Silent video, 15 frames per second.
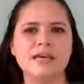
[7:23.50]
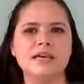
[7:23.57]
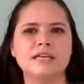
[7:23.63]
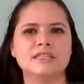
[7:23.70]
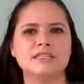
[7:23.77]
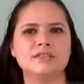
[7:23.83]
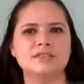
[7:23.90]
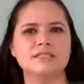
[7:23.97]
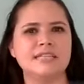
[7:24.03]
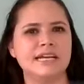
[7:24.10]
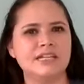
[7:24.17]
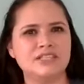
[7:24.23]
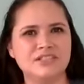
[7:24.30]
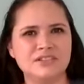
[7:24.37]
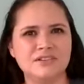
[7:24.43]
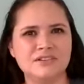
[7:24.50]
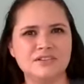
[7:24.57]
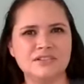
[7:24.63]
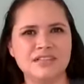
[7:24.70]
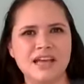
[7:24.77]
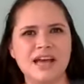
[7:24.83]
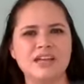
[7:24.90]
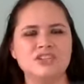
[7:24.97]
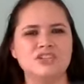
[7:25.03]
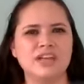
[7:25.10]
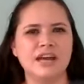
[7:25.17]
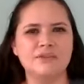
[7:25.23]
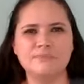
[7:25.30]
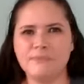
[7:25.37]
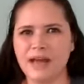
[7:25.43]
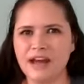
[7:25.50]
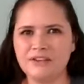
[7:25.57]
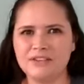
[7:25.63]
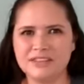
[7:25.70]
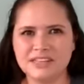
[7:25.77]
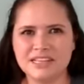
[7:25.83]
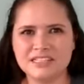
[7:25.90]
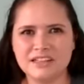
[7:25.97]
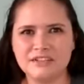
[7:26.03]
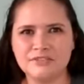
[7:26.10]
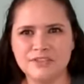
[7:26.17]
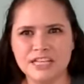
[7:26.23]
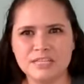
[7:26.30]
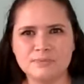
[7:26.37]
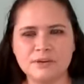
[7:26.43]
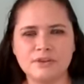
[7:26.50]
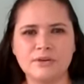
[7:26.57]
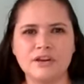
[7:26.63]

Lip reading: So stay tuned. Check back with us on Facebook.